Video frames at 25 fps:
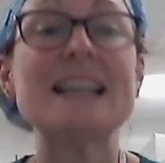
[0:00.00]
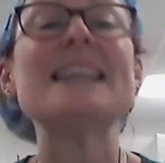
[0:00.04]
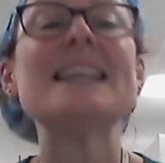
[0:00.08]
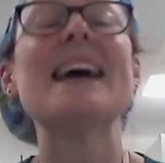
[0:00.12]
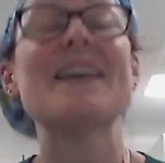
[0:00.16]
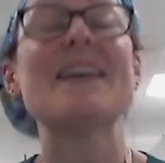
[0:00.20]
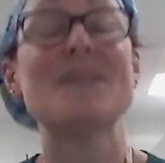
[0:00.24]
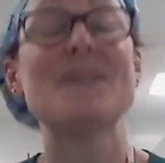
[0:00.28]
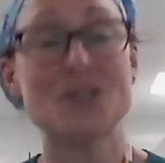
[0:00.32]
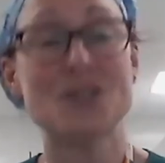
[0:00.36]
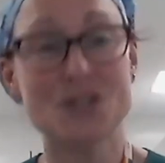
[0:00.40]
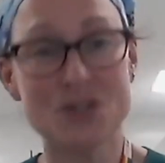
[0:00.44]

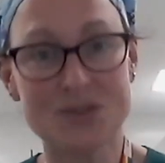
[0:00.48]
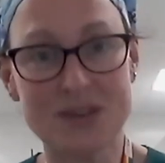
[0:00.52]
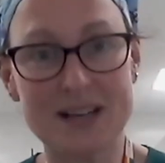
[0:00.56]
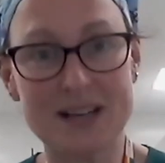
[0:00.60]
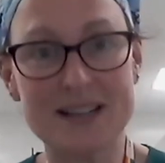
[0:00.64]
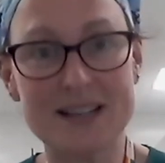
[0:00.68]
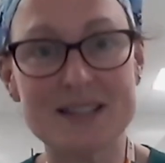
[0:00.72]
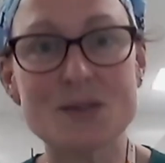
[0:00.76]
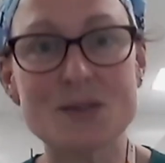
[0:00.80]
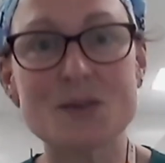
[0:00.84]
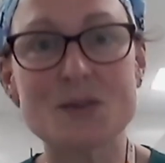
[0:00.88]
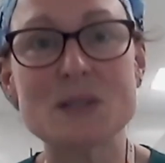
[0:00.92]
yeah,
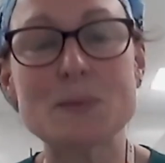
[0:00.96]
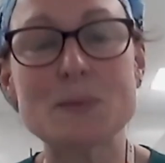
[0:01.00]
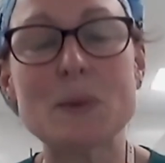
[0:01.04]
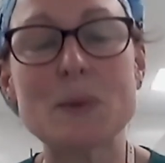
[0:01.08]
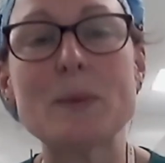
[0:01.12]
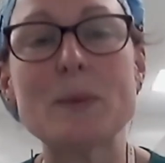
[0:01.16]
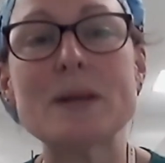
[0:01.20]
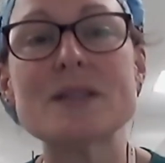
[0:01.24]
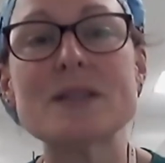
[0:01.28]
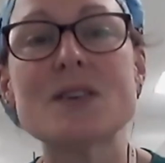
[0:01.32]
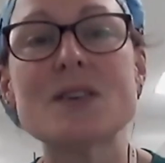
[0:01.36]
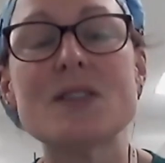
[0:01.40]

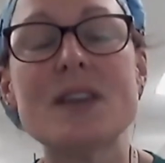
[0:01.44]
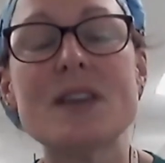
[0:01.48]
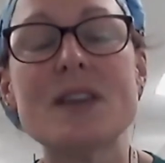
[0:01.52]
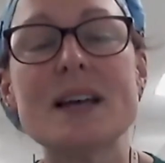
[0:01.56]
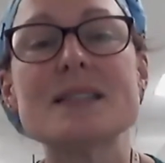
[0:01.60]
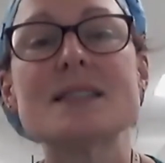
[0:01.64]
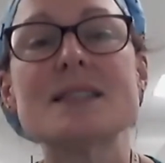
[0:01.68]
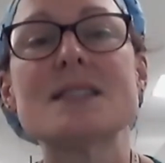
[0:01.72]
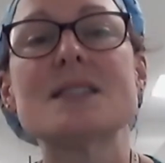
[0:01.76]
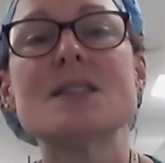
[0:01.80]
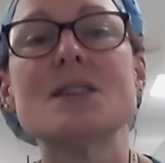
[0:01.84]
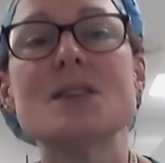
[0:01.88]
teratozoospermic. So
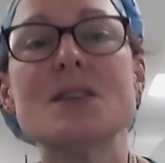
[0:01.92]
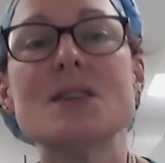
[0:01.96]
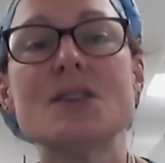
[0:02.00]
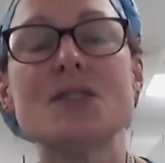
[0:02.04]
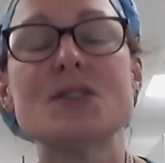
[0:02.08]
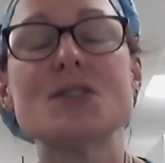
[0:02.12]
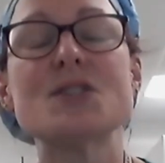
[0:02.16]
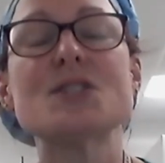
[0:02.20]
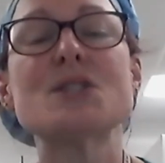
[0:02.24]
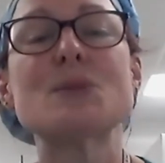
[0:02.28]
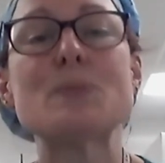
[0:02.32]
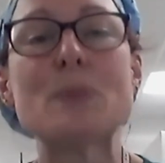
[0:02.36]
that's the
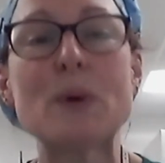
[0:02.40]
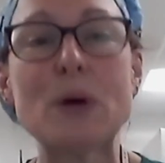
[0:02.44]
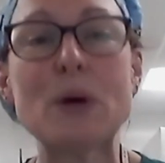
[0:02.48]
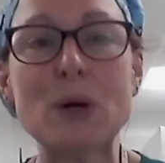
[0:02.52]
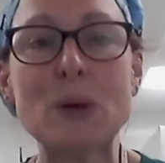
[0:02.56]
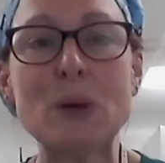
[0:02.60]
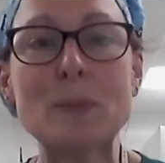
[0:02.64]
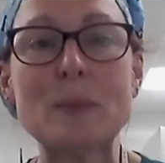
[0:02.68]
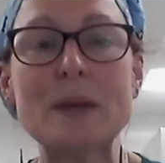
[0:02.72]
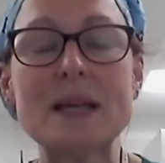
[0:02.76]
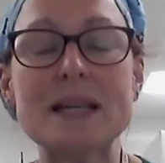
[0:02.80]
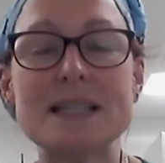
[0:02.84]
the
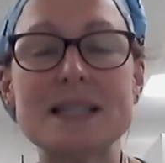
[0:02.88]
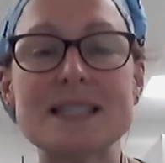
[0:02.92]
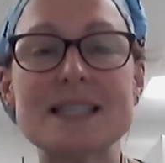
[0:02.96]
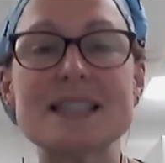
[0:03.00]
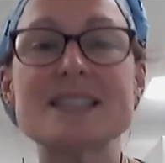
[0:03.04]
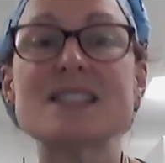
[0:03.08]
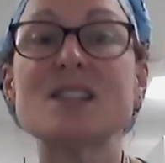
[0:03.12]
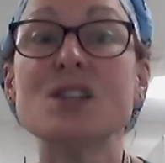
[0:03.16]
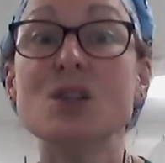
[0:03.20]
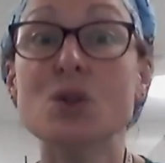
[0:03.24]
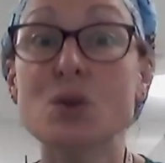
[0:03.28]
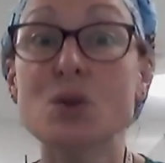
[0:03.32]
sperm
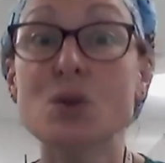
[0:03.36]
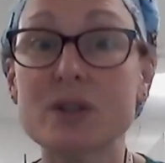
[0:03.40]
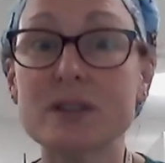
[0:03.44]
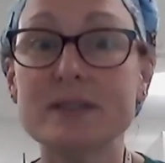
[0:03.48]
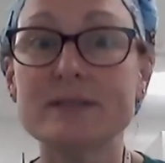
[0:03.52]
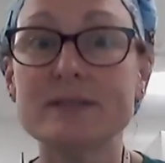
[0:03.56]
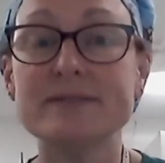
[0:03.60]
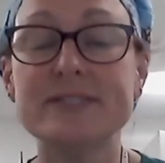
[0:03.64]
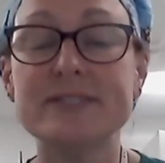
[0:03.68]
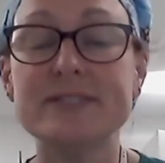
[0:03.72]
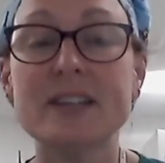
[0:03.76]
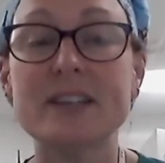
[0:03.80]
doesn't look
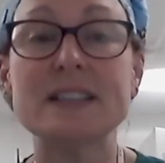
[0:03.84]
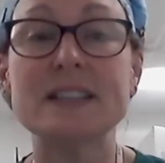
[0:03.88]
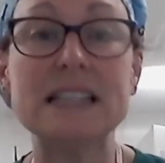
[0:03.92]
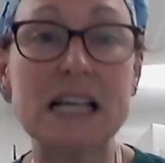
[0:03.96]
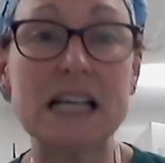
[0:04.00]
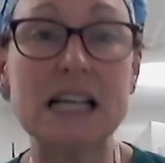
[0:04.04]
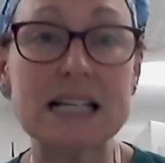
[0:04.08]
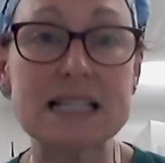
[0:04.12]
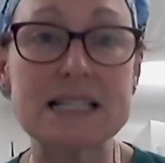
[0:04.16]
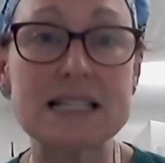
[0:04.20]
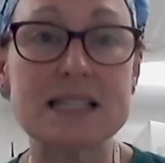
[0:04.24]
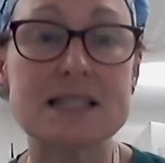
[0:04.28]
very
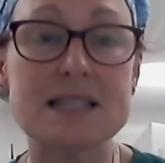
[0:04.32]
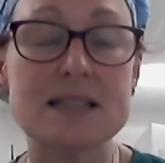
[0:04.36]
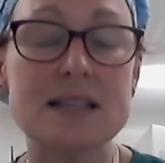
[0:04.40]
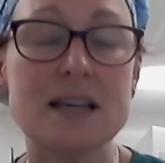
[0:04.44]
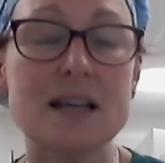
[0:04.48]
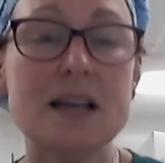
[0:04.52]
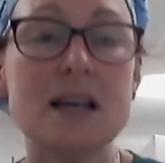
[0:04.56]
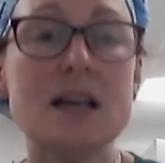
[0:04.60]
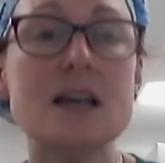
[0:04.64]
nice.